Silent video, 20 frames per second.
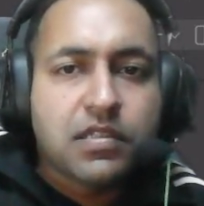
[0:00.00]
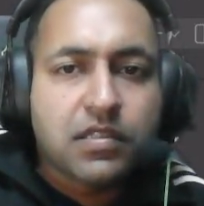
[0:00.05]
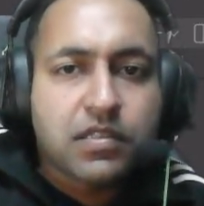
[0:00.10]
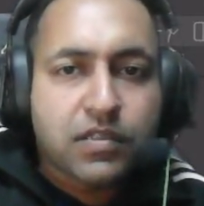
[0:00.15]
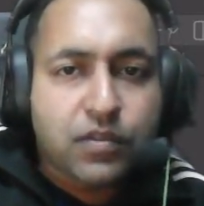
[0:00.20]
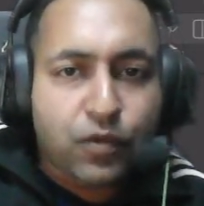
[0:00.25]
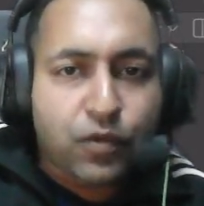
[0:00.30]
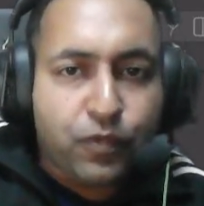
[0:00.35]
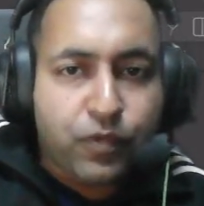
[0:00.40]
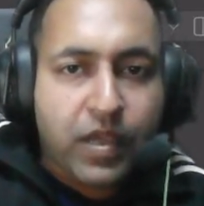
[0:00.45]

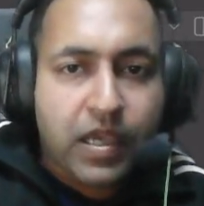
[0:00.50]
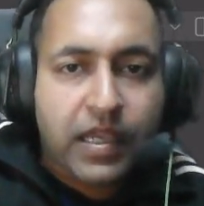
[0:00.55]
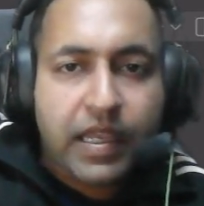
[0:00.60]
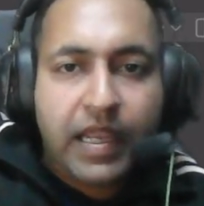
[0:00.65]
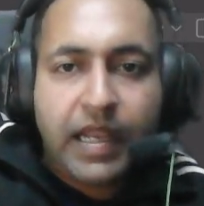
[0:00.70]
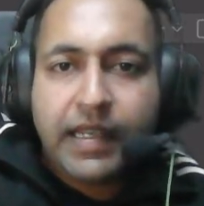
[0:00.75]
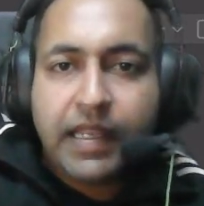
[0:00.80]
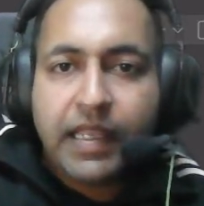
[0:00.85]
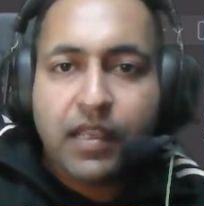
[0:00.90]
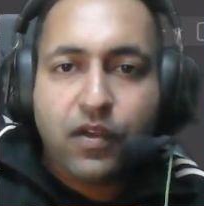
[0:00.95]
So we are
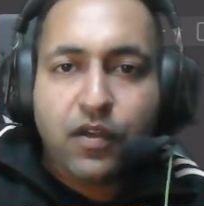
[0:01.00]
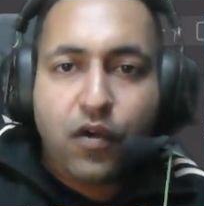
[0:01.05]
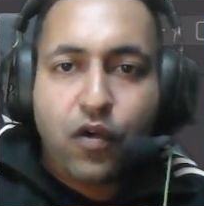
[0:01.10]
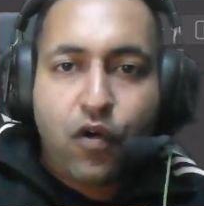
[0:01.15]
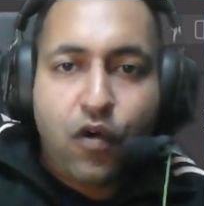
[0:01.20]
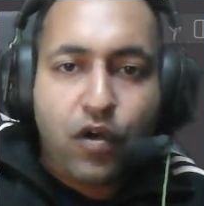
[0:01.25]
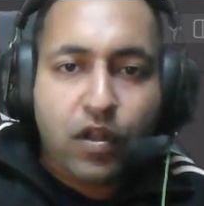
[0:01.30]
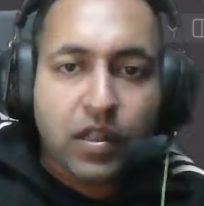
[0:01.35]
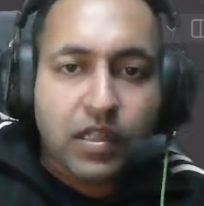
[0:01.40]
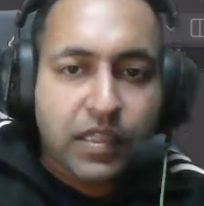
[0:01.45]
getting
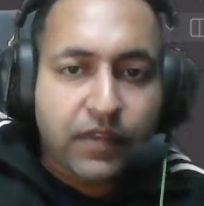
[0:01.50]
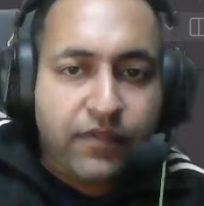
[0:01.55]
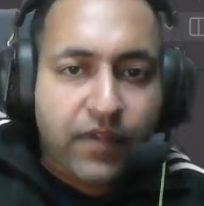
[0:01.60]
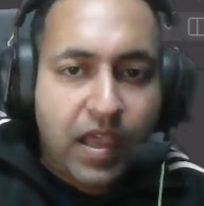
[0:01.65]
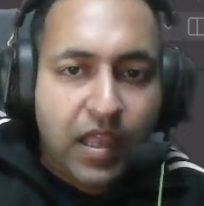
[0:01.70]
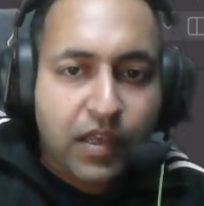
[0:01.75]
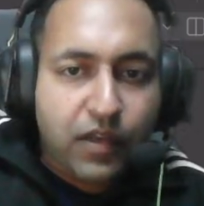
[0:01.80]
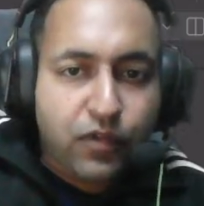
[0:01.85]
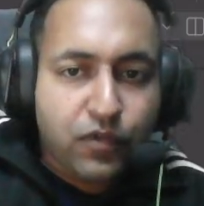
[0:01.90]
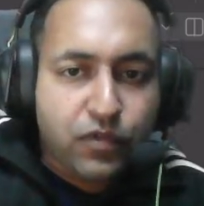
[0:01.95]
all the
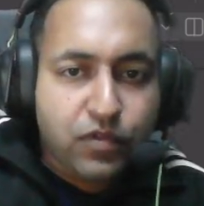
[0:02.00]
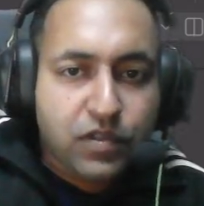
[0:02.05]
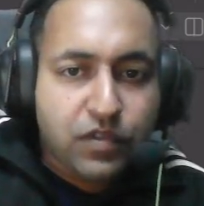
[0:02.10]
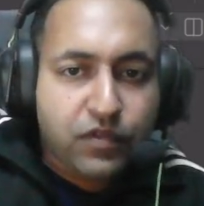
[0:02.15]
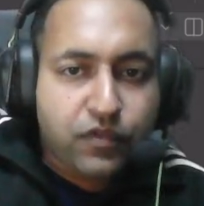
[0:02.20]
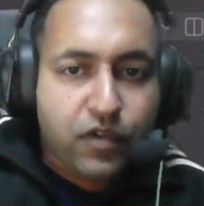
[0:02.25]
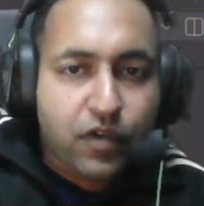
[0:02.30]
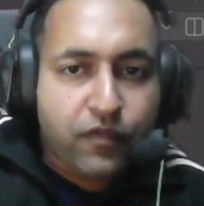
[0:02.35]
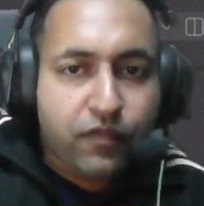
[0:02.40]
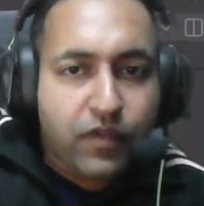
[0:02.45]

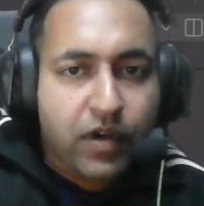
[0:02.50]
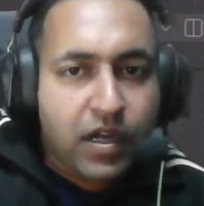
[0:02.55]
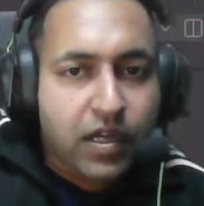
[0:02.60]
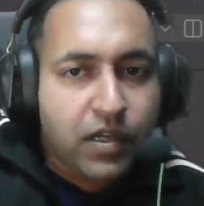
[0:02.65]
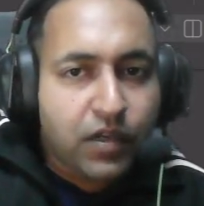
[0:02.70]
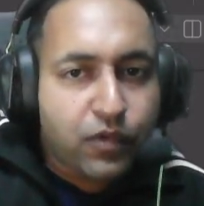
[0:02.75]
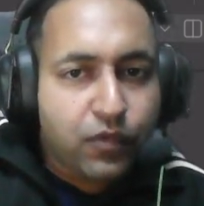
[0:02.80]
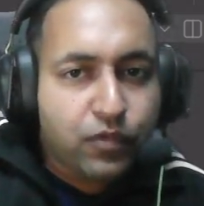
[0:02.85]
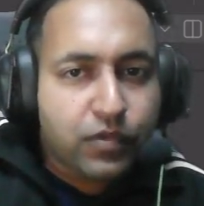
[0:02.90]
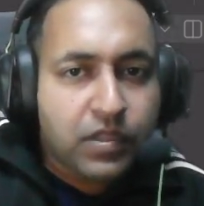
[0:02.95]
values from
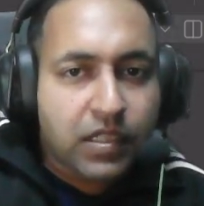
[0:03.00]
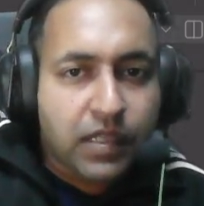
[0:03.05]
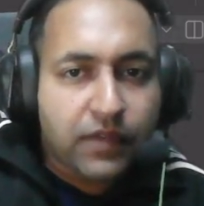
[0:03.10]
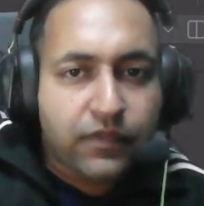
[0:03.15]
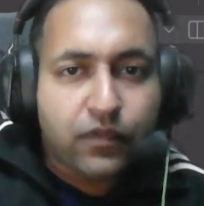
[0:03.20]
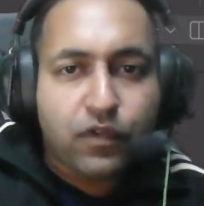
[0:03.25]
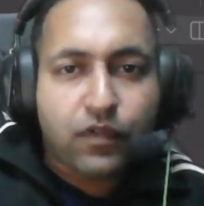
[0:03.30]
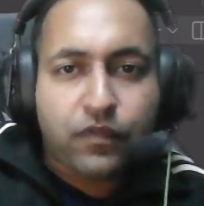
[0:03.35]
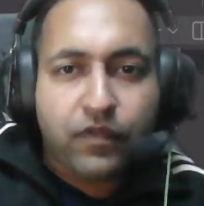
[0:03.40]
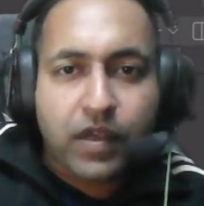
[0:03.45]
1, 2, 3,
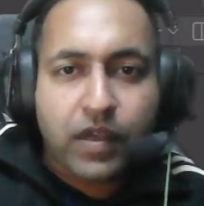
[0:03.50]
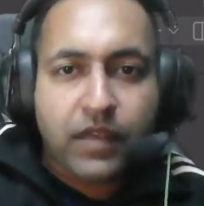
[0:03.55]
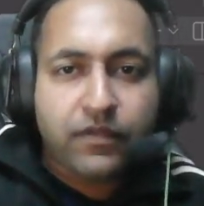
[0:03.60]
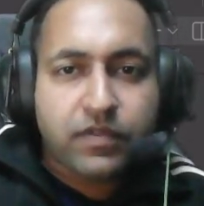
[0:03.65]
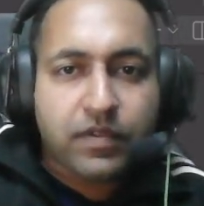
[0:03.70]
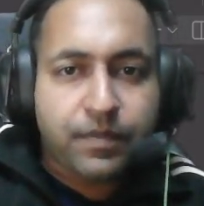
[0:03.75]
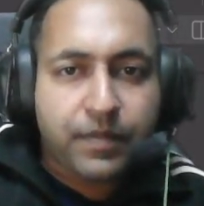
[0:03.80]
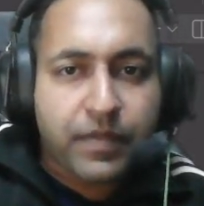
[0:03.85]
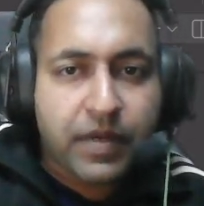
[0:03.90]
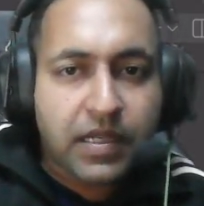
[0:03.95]
4,
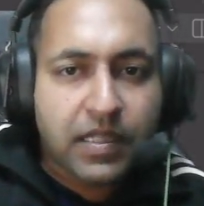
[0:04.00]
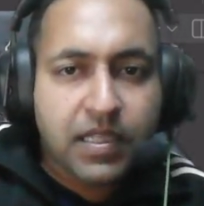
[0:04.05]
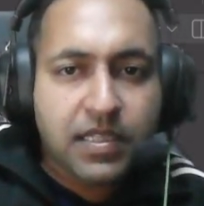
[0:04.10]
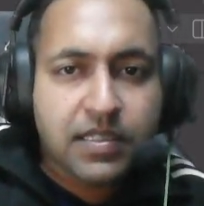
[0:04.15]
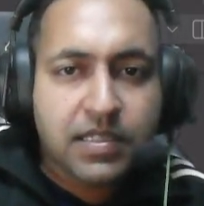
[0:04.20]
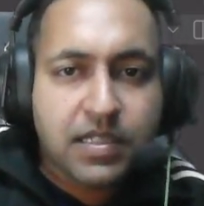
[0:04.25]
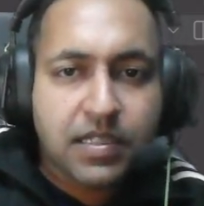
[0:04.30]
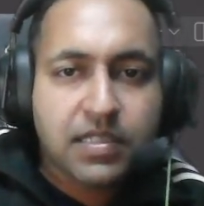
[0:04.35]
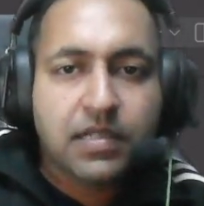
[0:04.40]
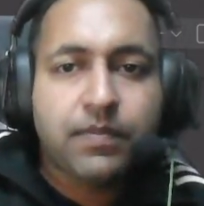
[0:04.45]
5, but
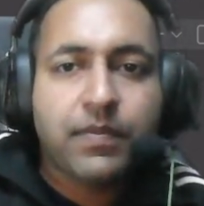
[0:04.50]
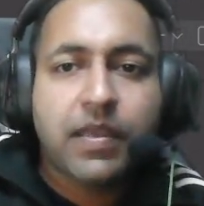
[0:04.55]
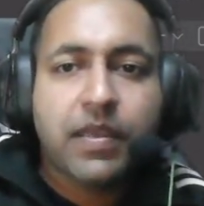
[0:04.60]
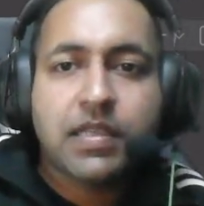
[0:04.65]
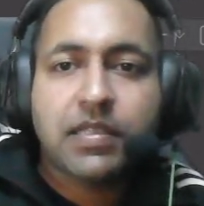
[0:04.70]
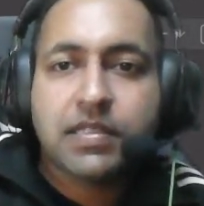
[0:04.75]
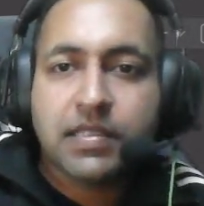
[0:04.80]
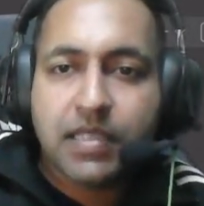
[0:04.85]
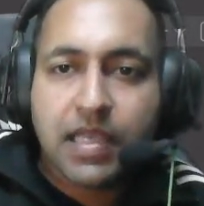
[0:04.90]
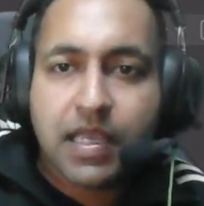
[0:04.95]
this doesn't
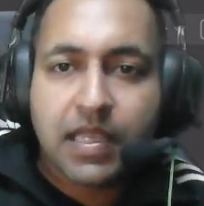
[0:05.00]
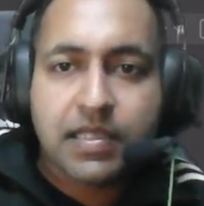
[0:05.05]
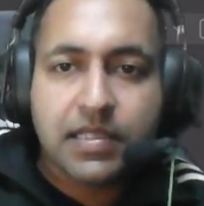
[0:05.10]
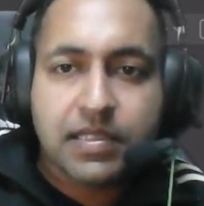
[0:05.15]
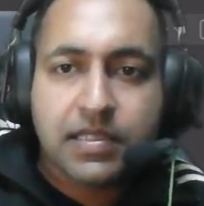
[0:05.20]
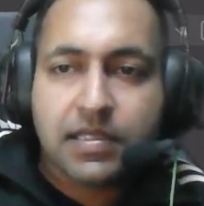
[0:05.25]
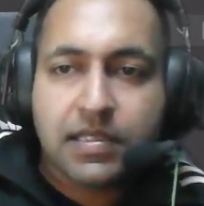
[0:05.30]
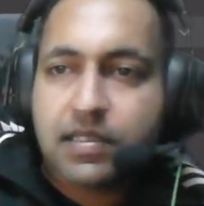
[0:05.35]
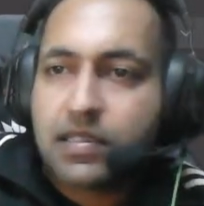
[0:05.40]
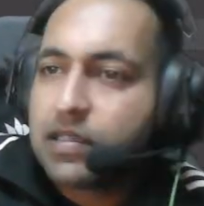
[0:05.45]
make
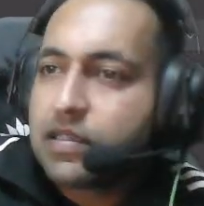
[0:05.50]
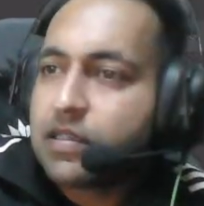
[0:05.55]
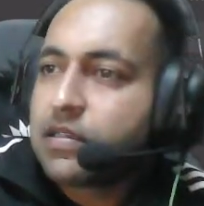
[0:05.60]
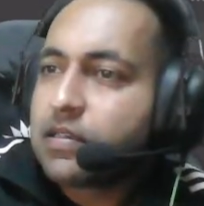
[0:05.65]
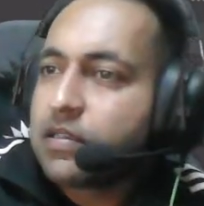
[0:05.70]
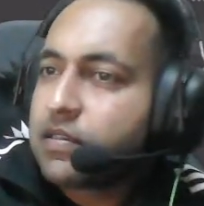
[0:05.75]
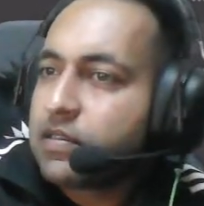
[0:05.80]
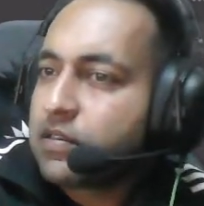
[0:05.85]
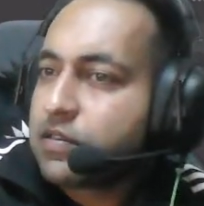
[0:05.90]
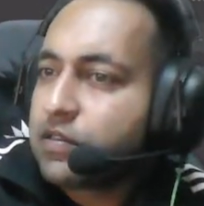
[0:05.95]
sense.
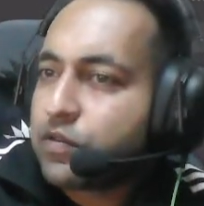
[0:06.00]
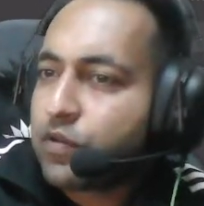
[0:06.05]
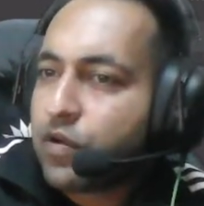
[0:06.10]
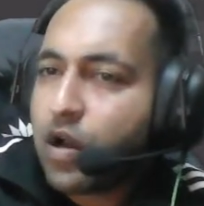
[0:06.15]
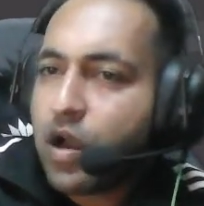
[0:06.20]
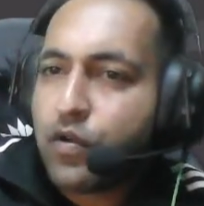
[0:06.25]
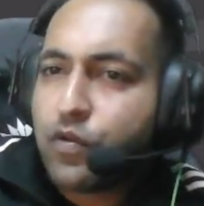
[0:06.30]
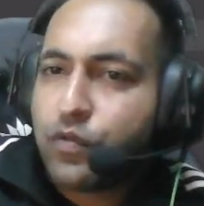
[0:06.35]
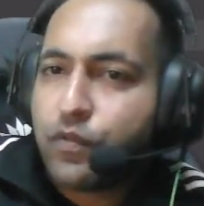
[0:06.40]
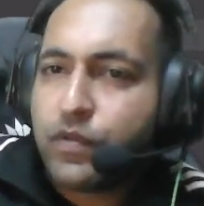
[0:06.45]
So
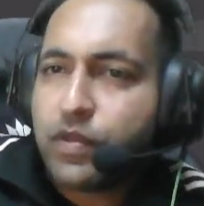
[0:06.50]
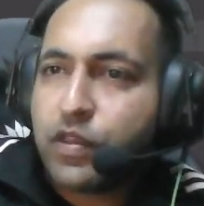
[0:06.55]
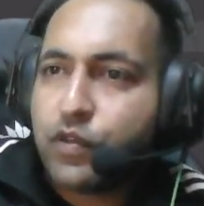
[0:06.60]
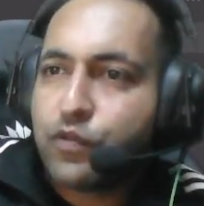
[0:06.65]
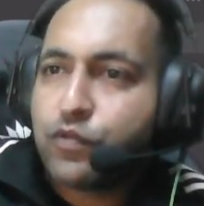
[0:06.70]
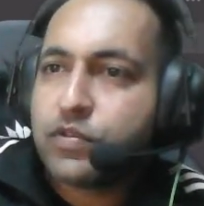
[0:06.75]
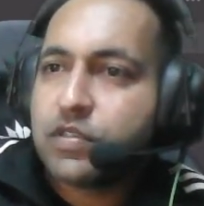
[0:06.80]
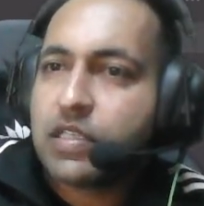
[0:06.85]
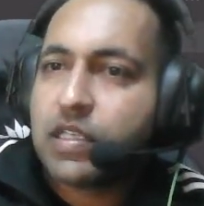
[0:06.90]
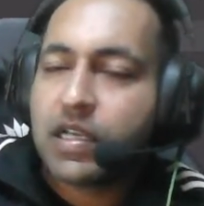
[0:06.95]
how do we
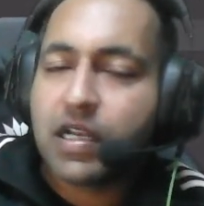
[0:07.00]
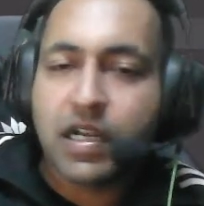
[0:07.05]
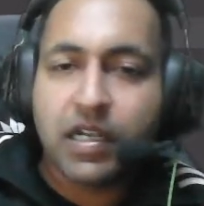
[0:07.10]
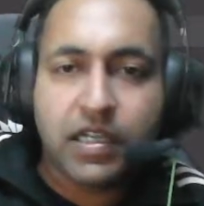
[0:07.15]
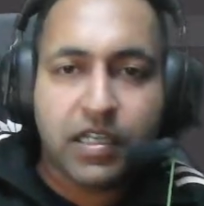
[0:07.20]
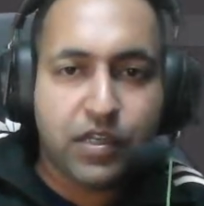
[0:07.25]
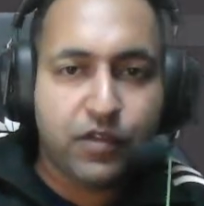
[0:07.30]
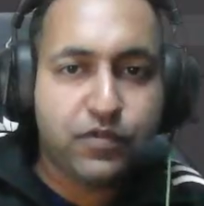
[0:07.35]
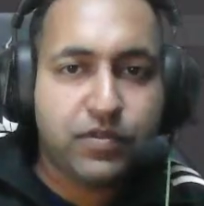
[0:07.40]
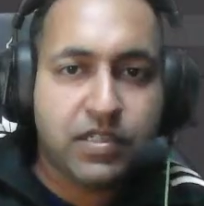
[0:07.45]
use the
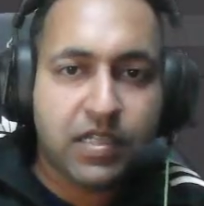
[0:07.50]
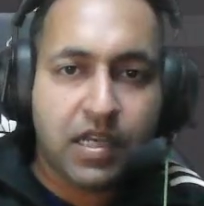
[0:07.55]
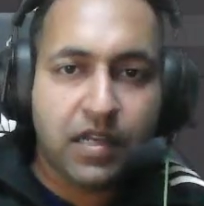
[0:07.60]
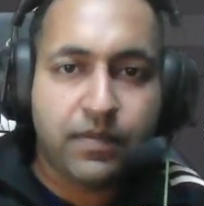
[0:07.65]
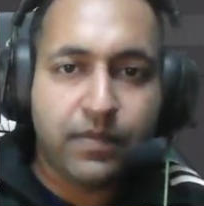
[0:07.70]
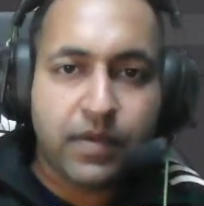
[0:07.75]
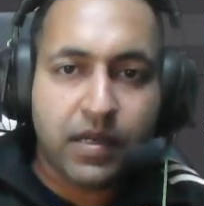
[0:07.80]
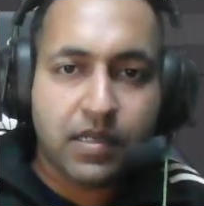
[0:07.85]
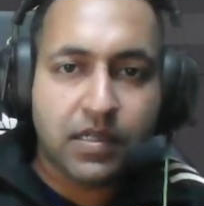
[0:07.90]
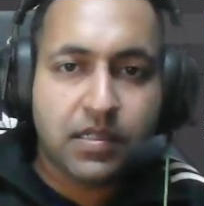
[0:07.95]
continue
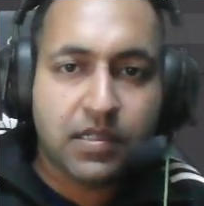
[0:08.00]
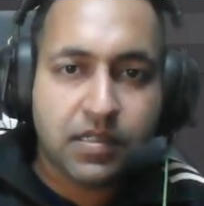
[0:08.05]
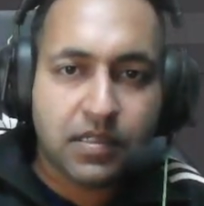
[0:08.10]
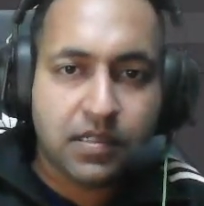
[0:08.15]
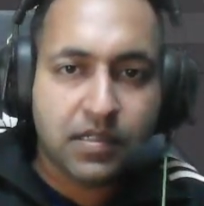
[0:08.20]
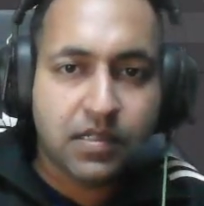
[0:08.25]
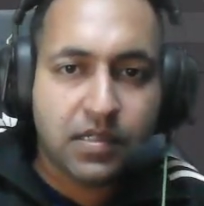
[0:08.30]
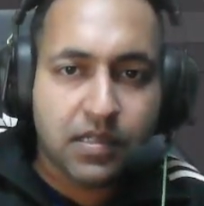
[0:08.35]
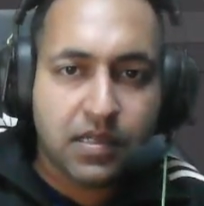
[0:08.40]
statement?